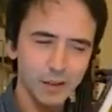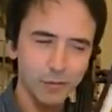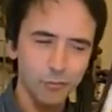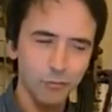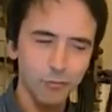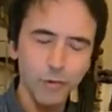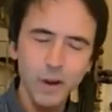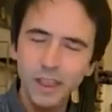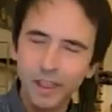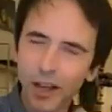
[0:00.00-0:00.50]

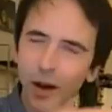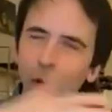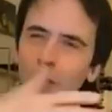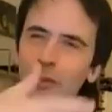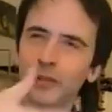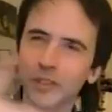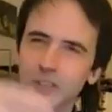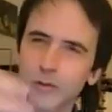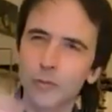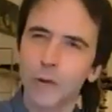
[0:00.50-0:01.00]

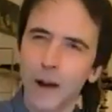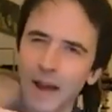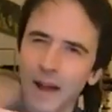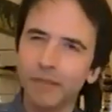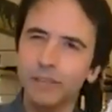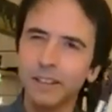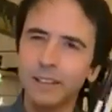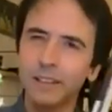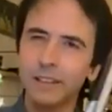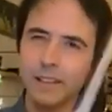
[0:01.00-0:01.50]
without
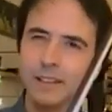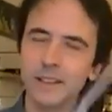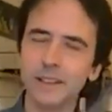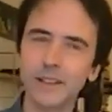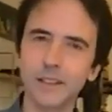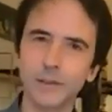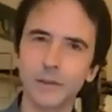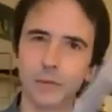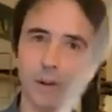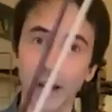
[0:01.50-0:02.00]
gravity,
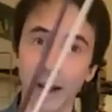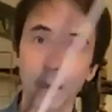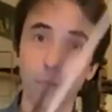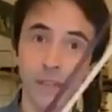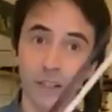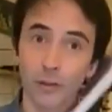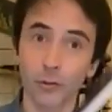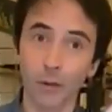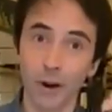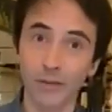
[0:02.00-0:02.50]
in a way. I
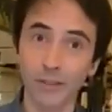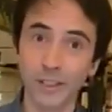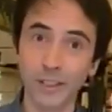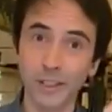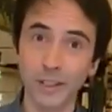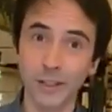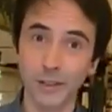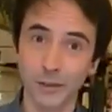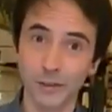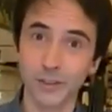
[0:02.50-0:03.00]
mean
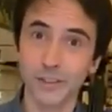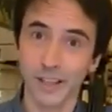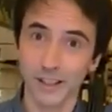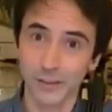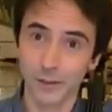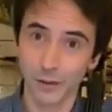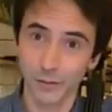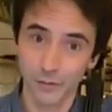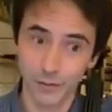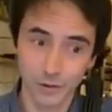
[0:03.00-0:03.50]
gravity in the
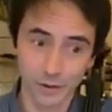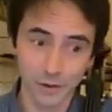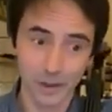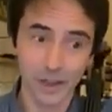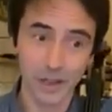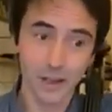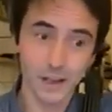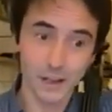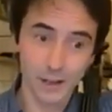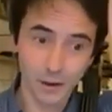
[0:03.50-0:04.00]
sense of the
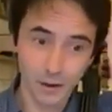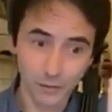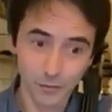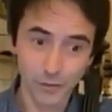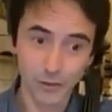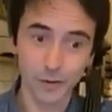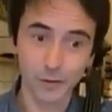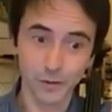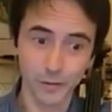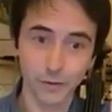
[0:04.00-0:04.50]

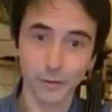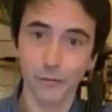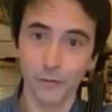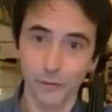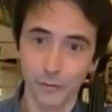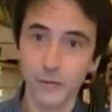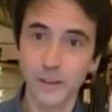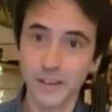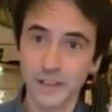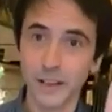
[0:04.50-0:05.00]

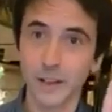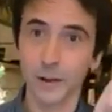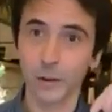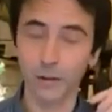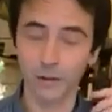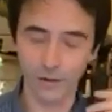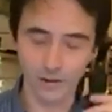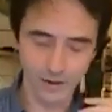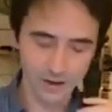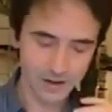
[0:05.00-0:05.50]

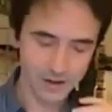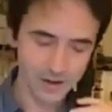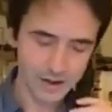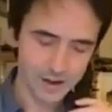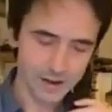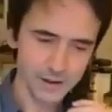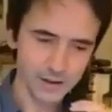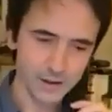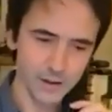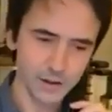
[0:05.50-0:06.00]
physical
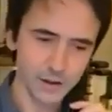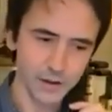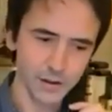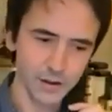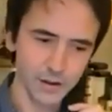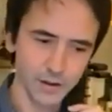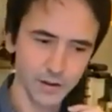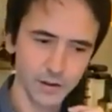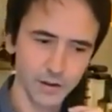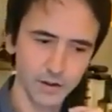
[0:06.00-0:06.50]

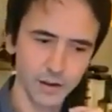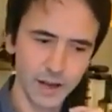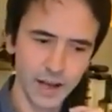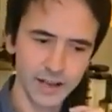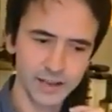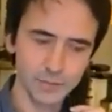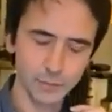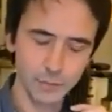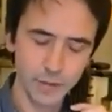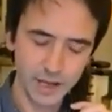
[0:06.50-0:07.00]

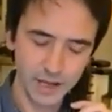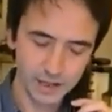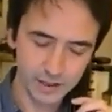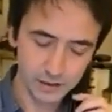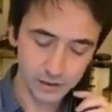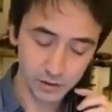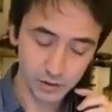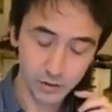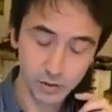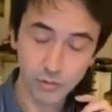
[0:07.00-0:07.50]
aspect.